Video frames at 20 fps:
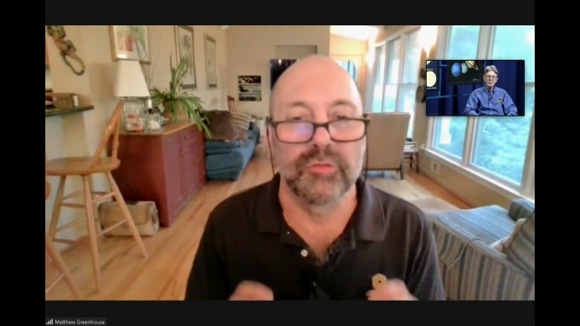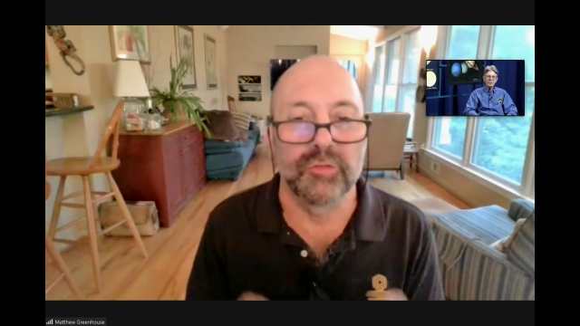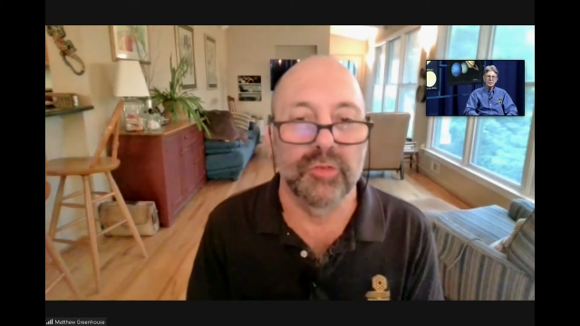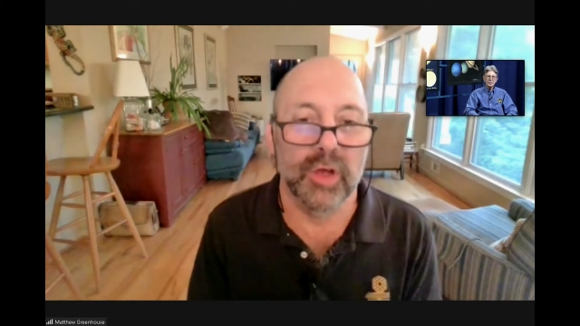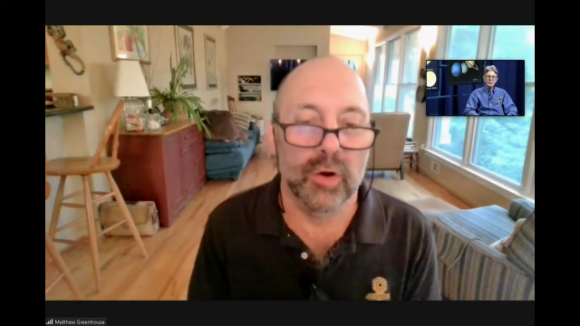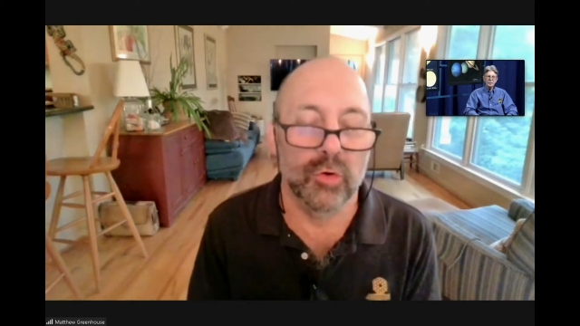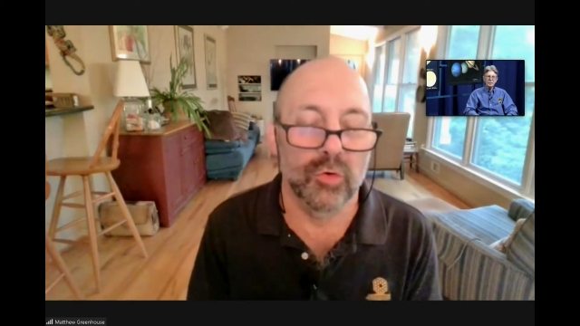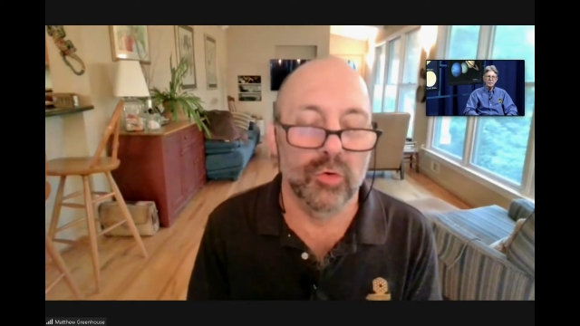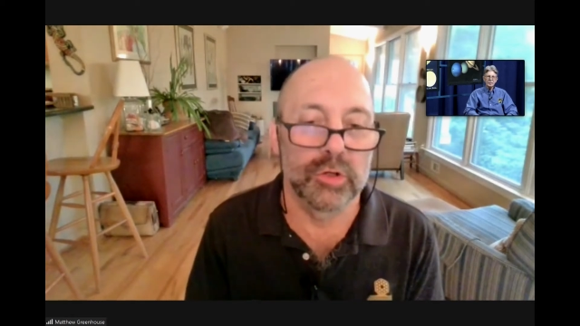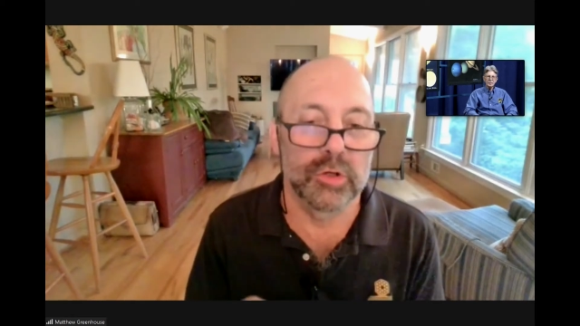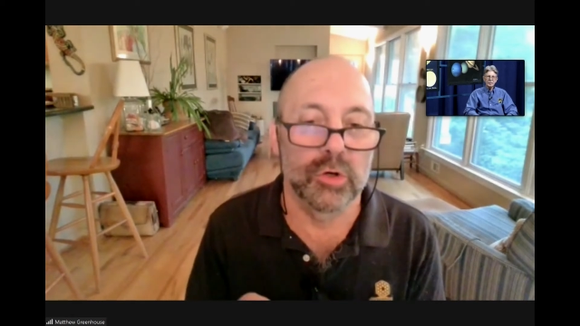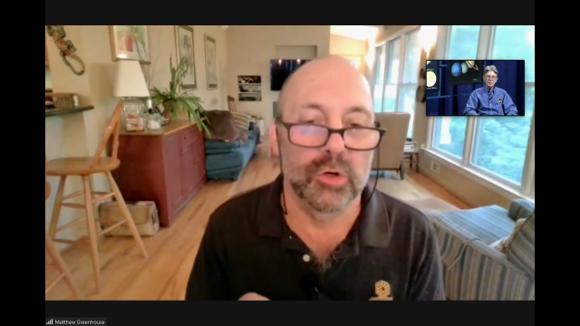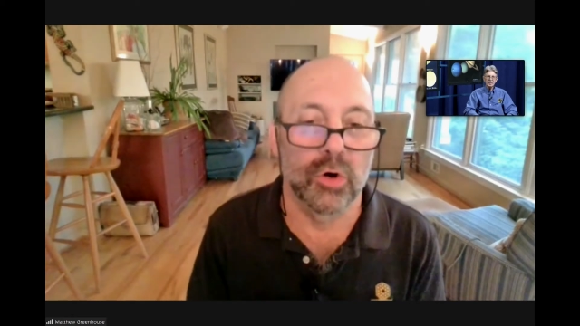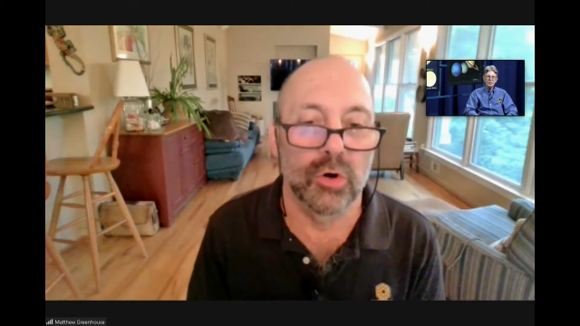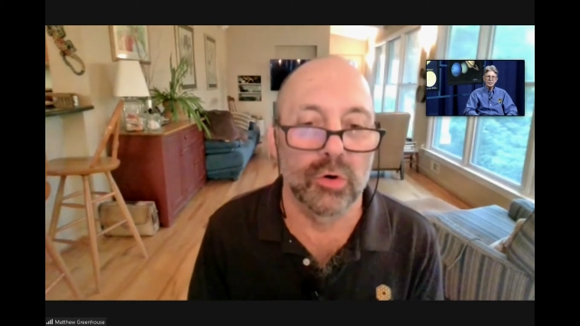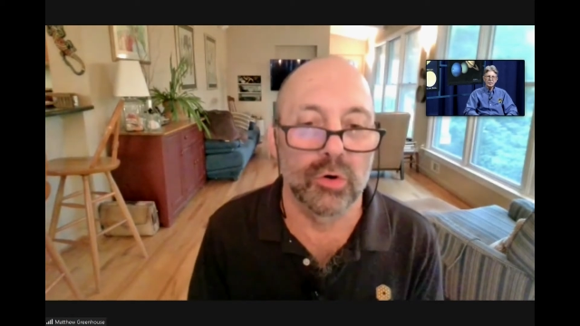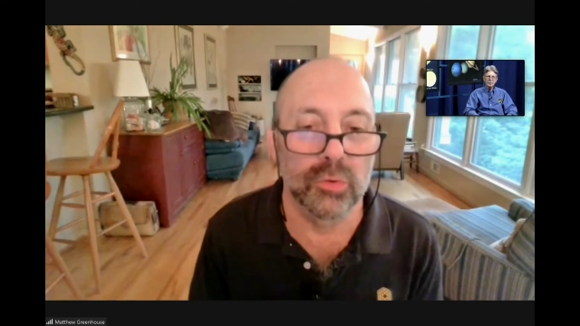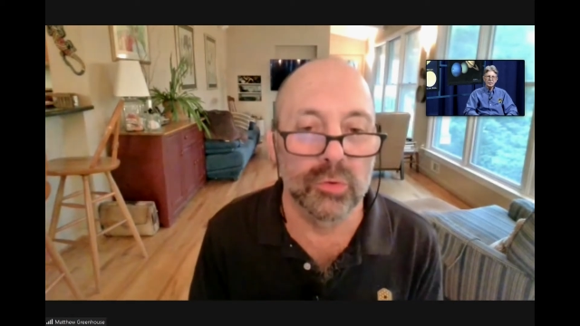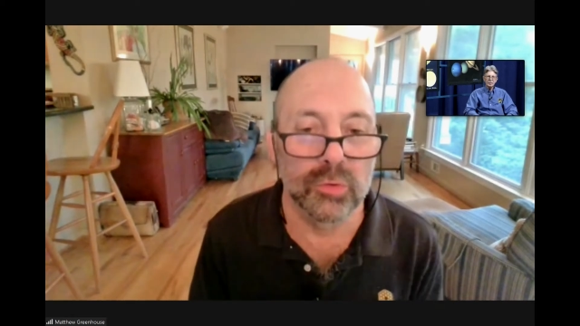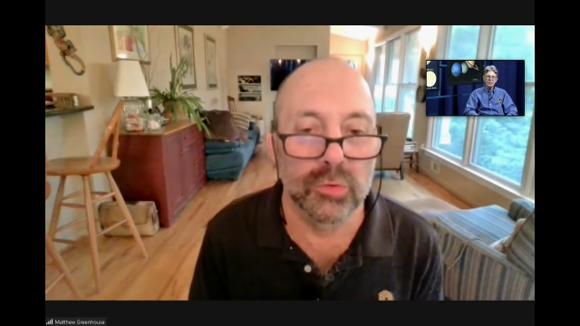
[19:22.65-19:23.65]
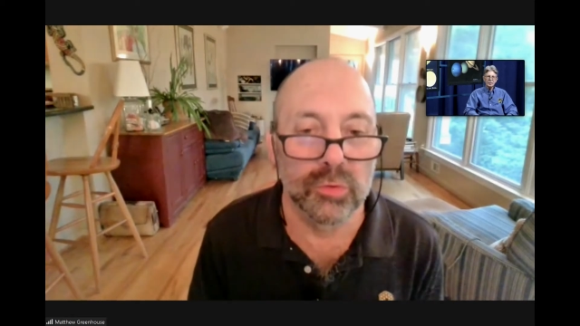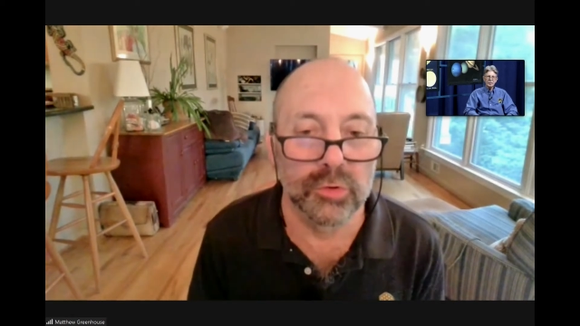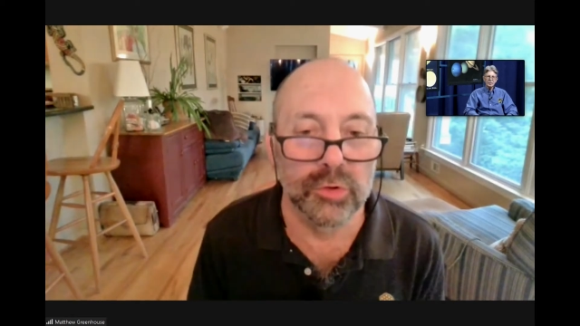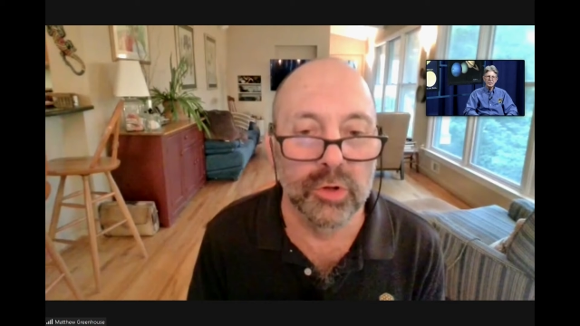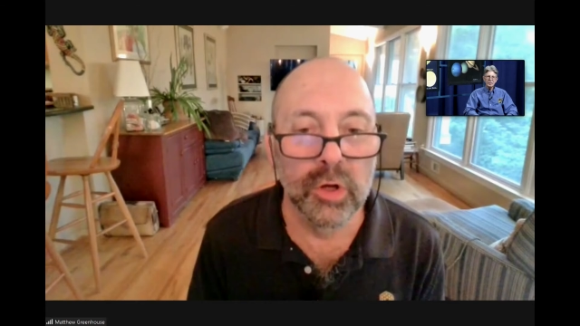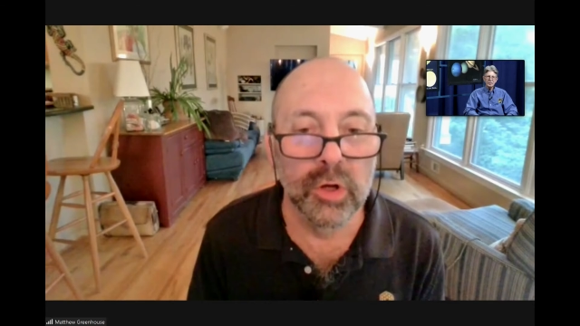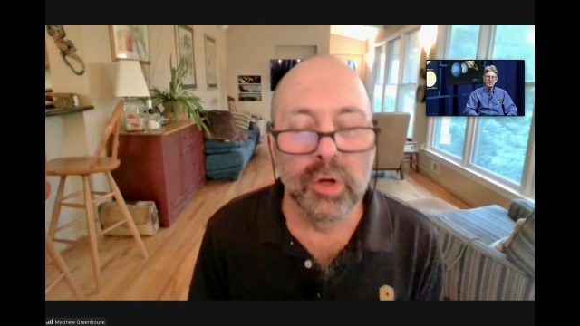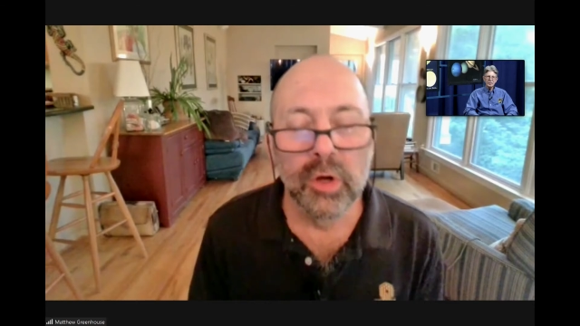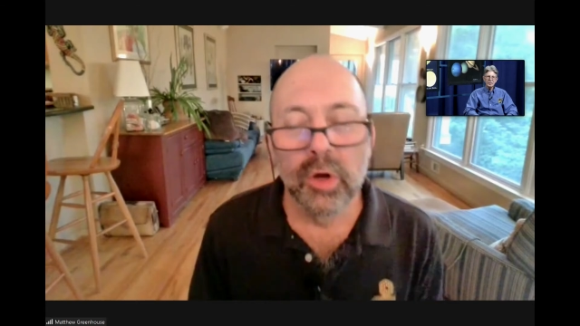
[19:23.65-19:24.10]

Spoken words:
very cold.